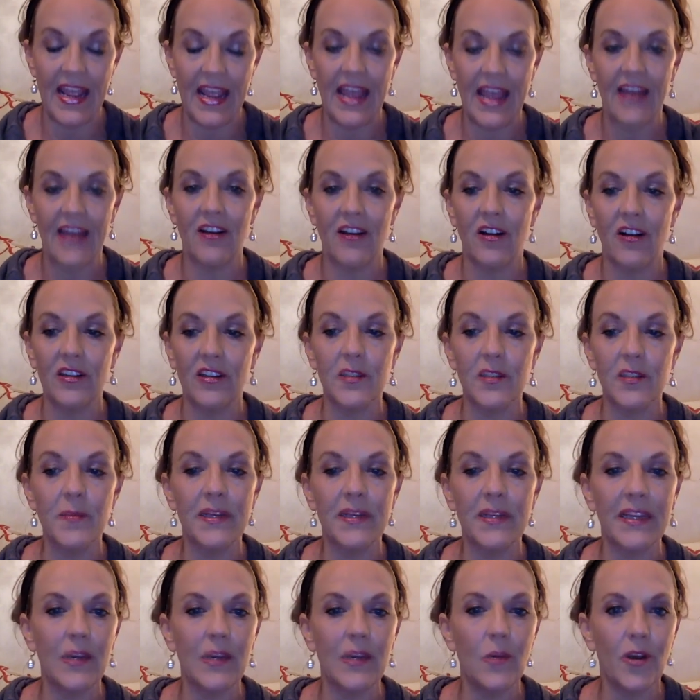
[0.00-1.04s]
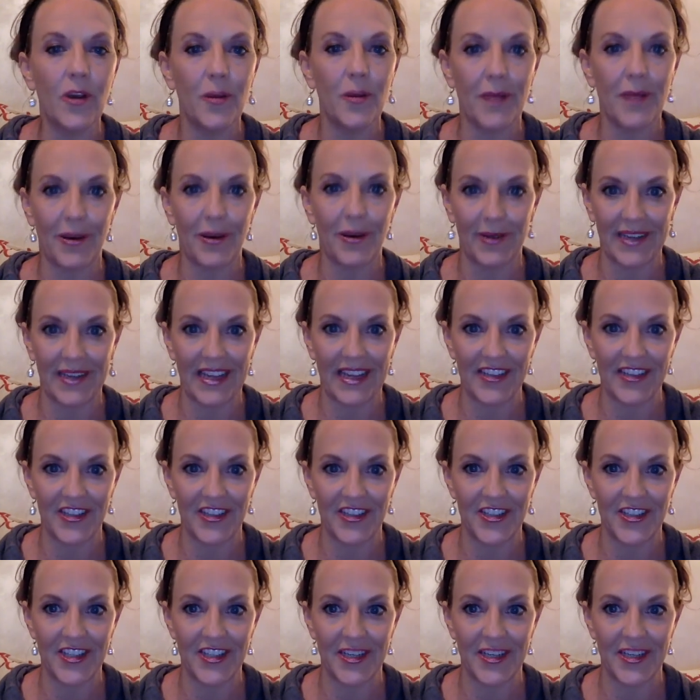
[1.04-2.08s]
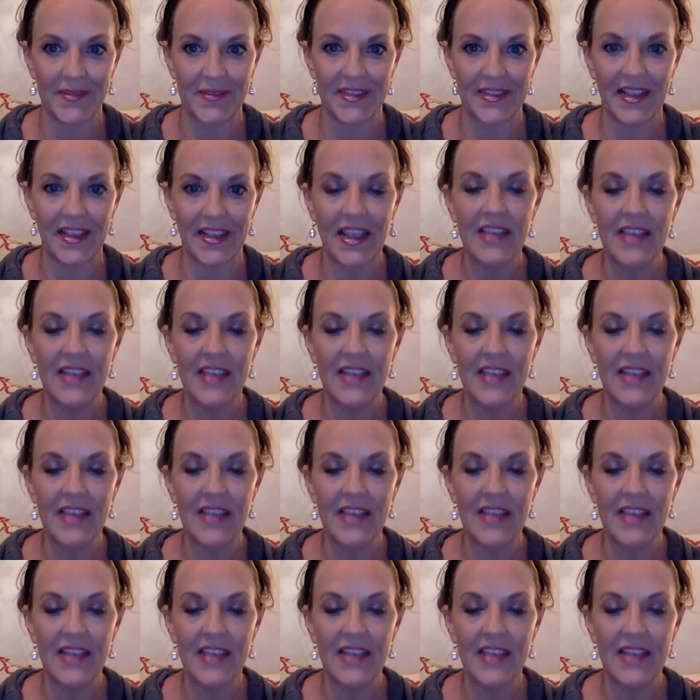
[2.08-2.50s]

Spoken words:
And ultimately, we're about relationships.